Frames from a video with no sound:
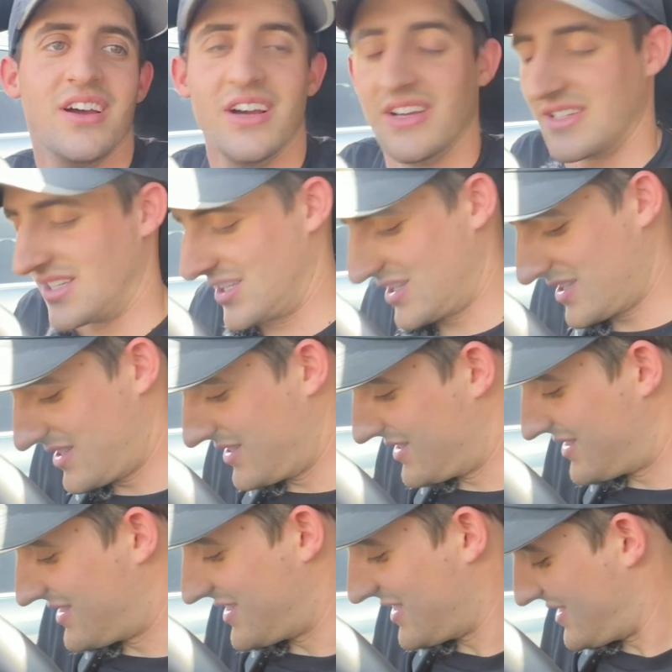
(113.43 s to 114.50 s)
Okay, this
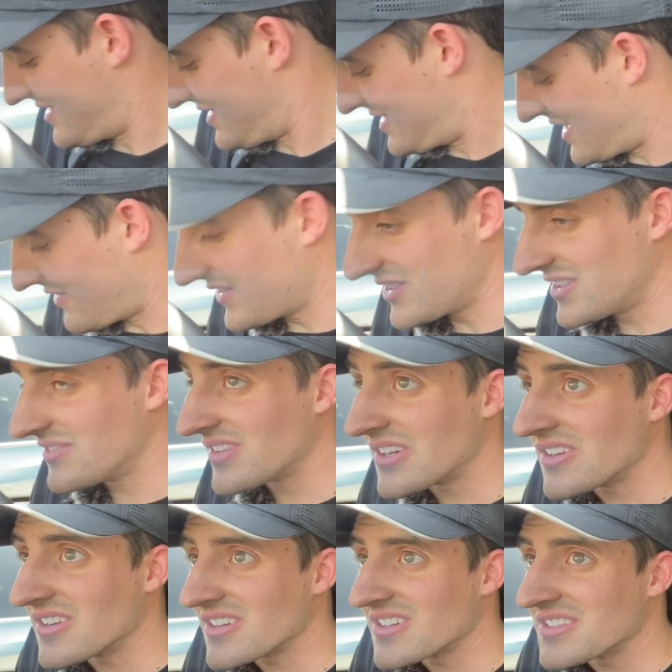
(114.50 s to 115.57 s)
is definitely
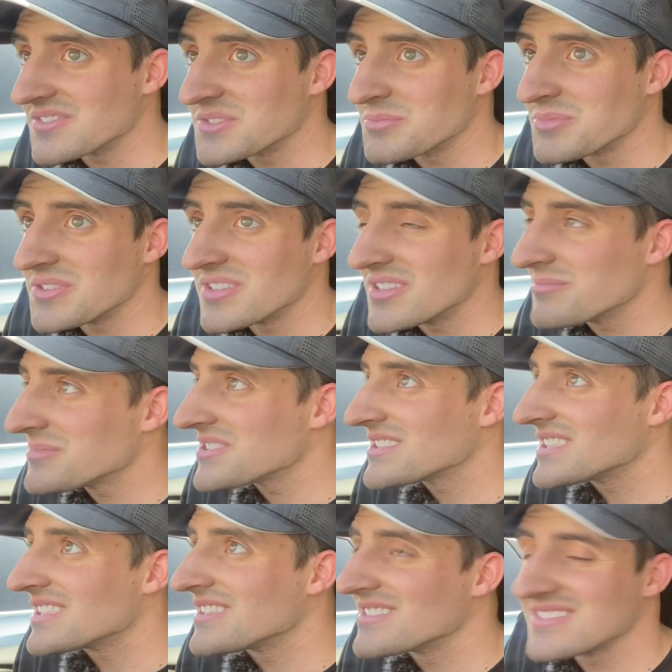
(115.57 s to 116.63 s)
very uncomfortable. I'm just
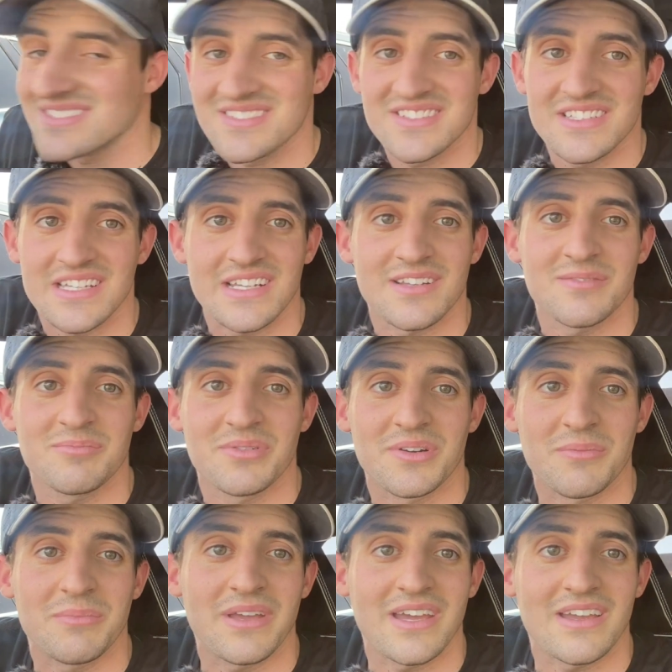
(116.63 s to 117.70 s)
gonna kind of put
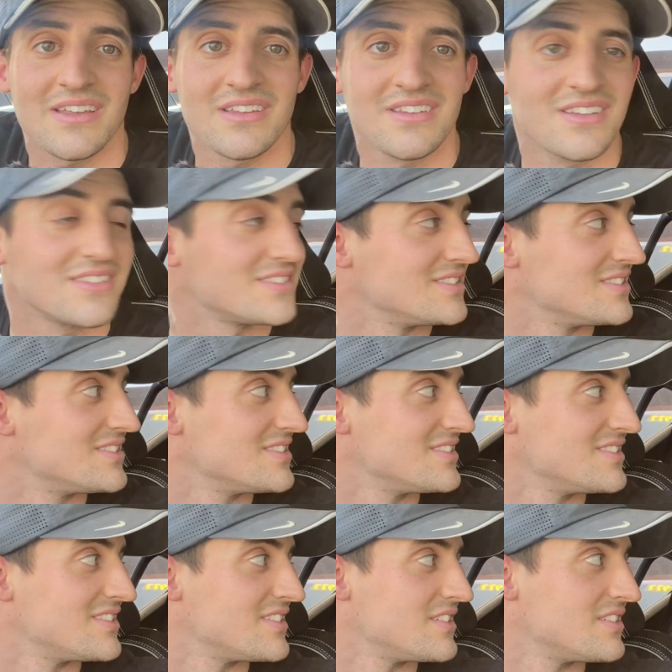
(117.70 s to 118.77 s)
it back. This is
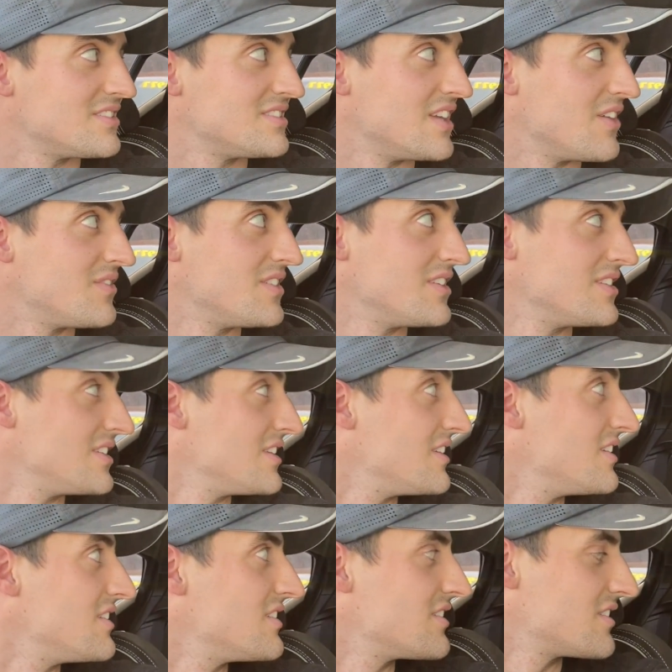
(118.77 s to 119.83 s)
definitely,
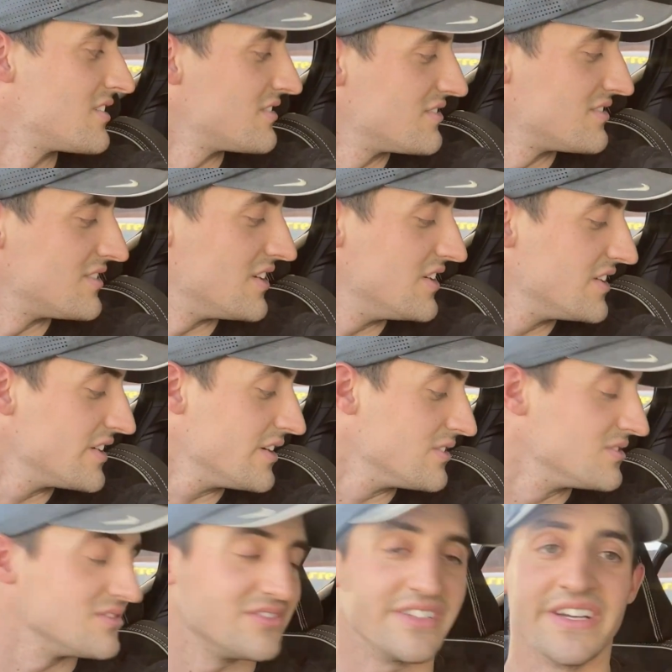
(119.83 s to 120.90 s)
there you go,
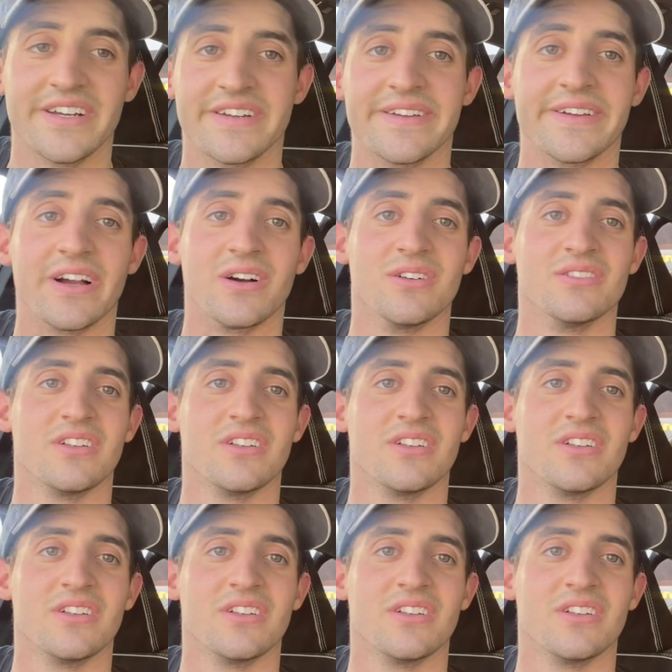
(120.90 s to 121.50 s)
there you go.